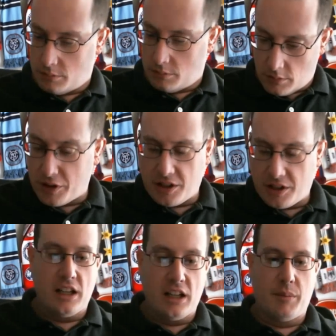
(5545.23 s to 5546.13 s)
every
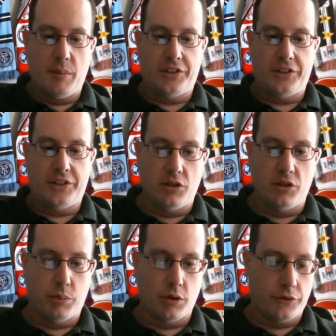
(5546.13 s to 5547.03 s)
Canadian MLS game in
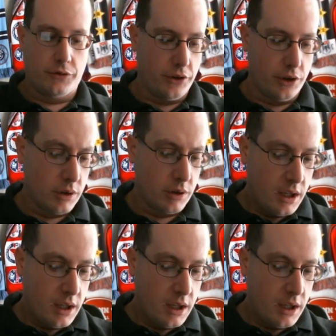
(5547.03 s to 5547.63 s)
their portfolio,